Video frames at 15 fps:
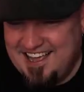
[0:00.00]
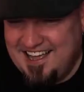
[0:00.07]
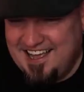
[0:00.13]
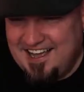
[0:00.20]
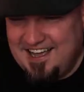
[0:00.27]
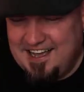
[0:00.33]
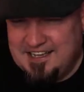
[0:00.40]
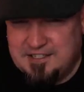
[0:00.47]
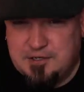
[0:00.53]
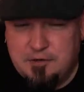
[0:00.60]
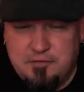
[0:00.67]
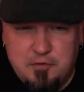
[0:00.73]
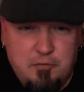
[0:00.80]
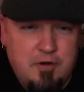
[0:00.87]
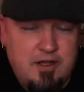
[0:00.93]

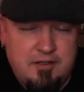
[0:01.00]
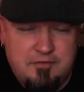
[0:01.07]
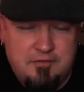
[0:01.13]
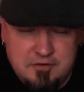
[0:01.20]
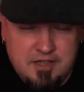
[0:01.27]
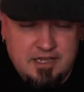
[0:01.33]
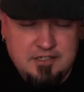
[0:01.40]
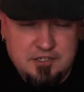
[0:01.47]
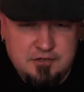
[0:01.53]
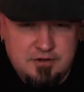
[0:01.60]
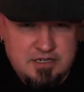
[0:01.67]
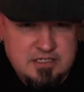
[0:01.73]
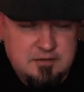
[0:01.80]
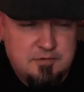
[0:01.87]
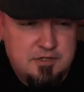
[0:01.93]
So if you'd like to
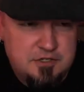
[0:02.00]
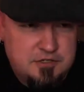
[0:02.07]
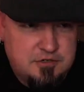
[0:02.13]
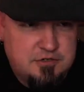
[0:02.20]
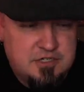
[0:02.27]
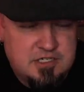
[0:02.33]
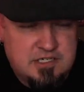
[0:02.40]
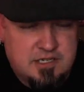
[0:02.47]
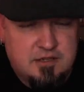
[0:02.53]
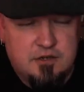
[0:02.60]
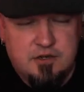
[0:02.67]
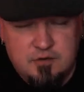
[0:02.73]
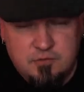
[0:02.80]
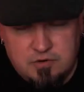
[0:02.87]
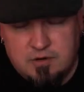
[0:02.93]
try some of the juices and you
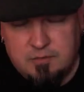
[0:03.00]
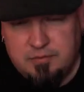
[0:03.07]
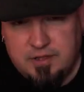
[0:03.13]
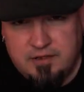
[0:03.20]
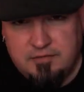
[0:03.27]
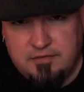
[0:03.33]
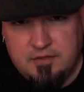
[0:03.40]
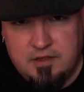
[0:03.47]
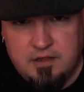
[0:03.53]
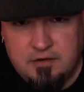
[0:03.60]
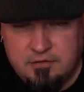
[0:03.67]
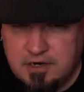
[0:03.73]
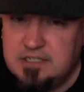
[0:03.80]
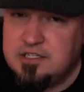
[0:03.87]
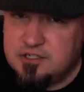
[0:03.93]
didn't want to pay the
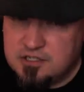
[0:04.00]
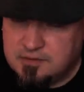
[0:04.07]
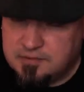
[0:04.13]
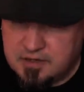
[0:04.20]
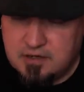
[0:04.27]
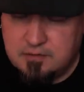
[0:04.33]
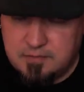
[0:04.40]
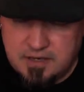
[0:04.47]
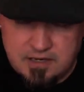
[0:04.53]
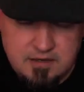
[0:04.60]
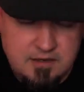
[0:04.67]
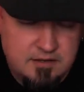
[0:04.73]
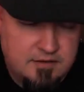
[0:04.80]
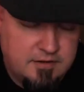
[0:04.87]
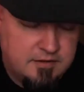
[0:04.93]
crazy shipping,
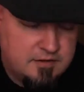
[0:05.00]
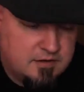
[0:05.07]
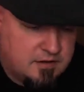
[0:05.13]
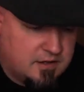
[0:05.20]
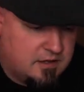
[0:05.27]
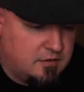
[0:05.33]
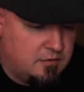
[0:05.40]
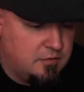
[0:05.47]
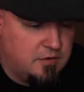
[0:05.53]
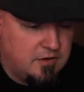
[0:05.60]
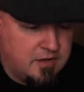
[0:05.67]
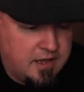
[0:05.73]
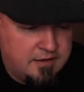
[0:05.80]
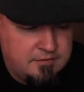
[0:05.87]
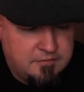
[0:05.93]
admittedly that you would
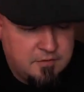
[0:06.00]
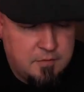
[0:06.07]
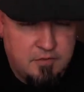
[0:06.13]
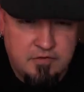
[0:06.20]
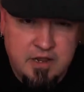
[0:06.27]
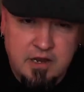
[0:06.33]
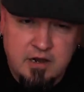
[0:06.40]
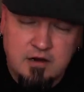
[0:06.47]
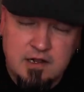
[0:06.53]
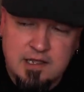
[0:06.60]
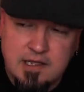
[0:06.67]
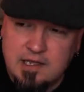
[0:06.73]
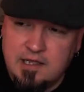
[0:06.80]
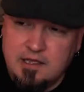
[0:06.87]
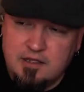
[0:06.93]
have gotten from over here,
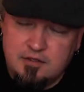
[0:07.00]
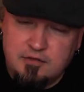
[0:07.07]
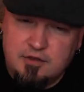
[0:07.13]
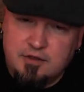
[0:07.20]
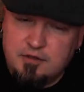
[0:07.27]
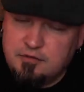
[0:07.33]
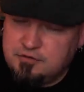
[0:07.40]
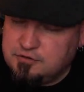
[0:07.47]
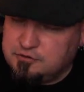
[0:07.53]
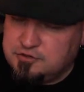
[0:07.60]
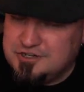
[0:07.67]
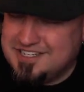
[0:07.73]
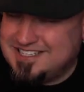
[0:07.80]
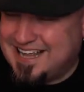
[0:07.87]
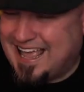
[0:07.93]
you can go to
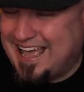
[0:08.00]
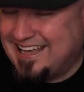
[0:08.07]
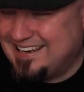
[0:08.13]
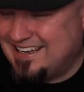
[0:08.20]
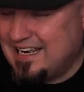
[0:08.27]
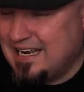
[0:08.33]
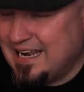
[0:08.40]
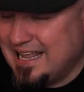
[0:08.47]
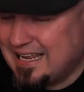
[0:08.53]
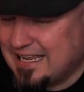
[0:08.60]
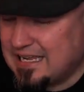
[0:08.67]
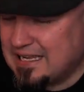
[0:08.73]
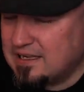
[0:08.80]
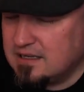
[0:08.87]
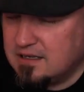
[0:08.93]

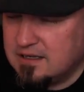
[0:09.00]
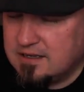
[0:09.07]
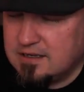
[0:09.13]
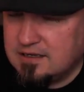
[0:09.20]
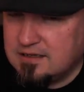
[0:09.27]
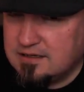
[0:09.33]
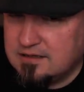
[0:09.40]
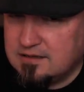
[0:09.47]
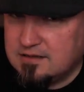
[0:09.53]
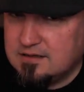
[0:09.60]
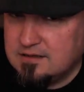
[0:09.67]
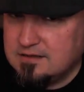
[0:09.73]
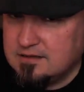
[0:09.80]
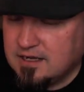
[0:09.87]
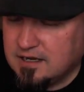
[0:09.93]

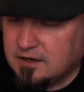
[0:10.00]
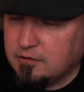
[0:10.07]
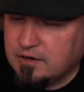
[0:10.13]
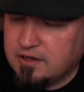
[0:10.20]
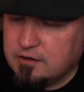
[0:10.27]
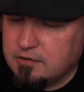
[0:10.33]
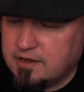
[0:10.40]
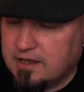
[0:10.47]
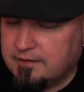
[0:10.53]
justaddnick.co.uk.